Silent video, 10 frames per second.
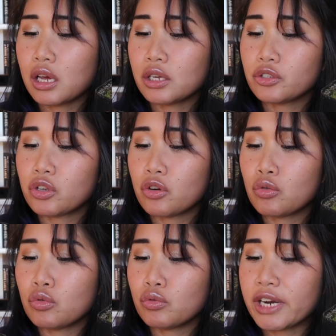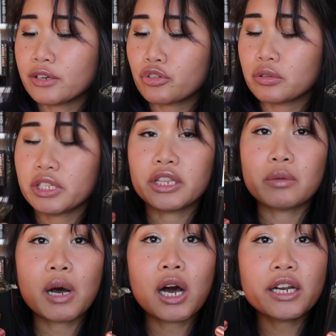So naturally the
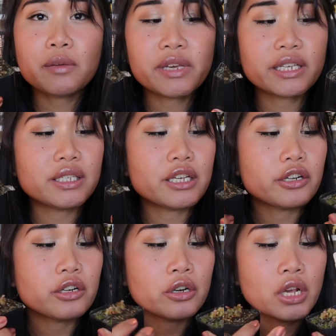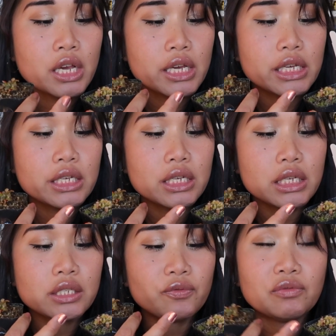potting mix here
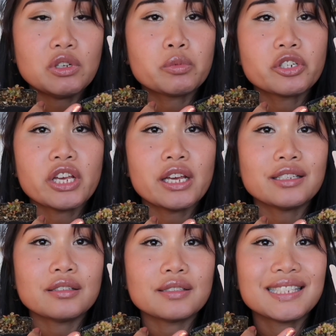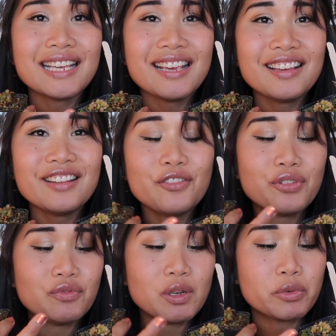is 50% sand,
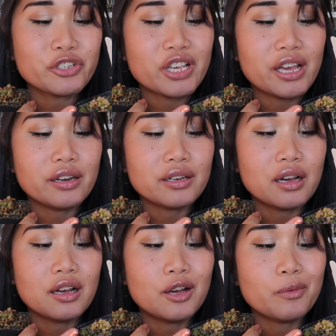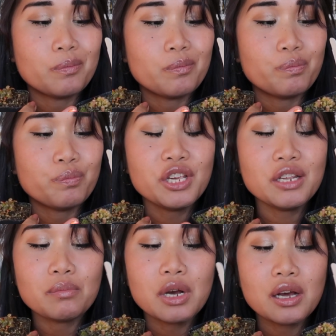50%
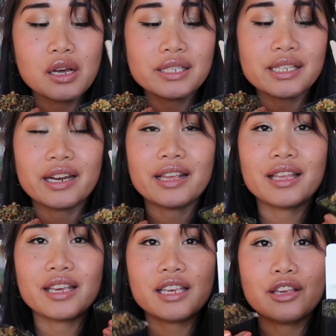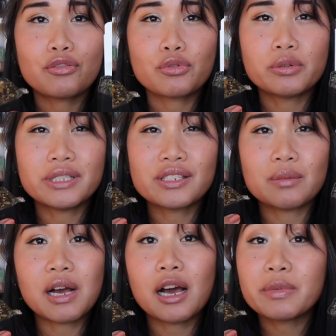peat moss, and I think he threw in
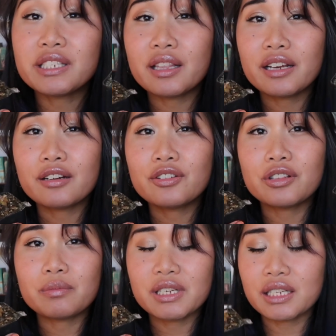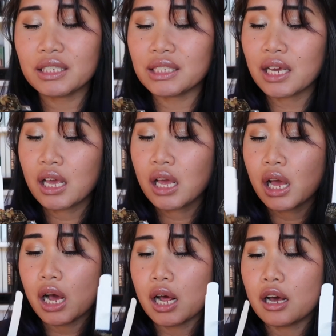some humus there into the mix.
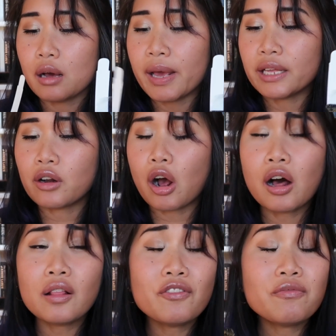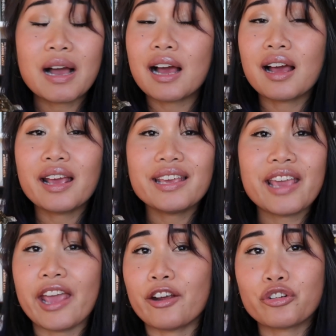And all of my
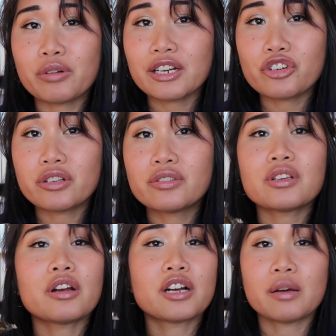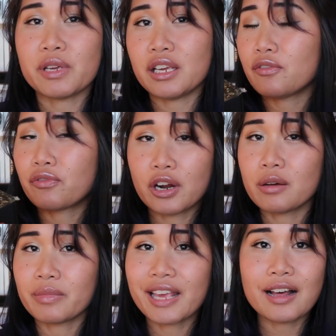care directions are coming
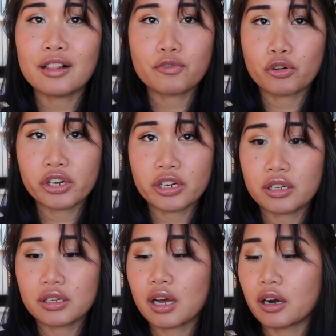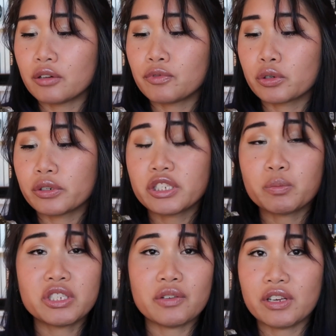from California Carnivores,
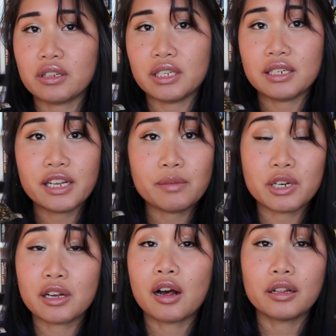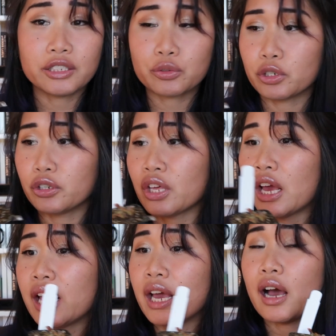specifically Damon Collingsworth,
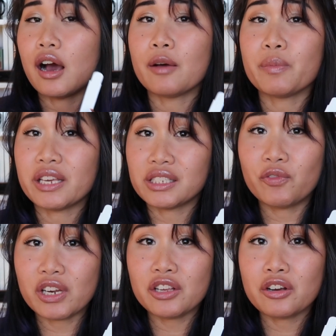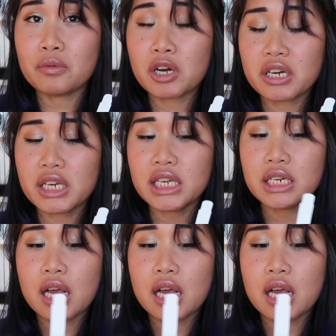his video on it.